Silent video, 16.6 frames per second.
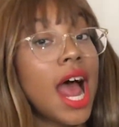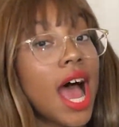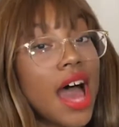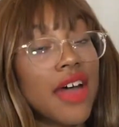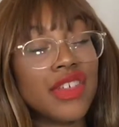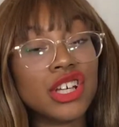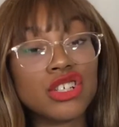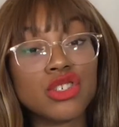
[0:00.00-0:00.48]

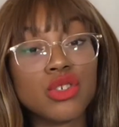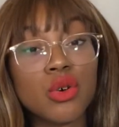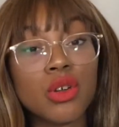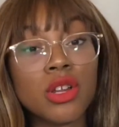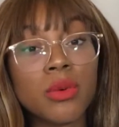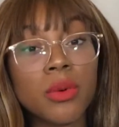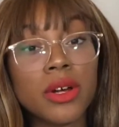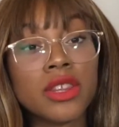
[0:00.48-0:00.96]
I think it's
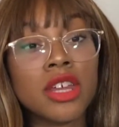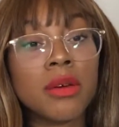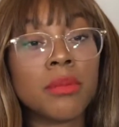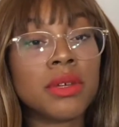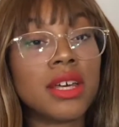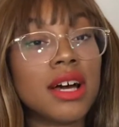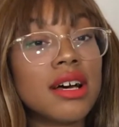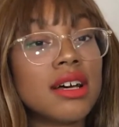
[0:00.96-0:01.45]
totally worth it
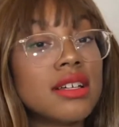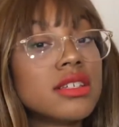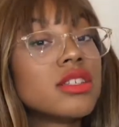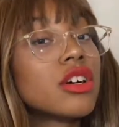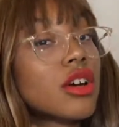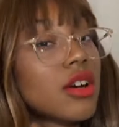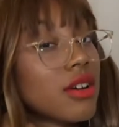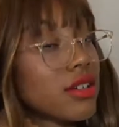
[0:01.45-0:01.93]
because
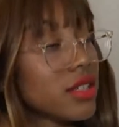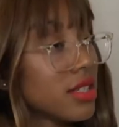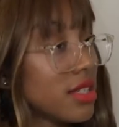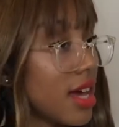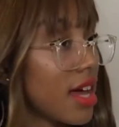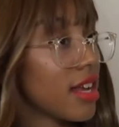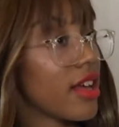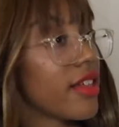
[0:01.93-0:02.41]
the curls
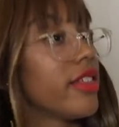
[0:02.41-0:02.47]
set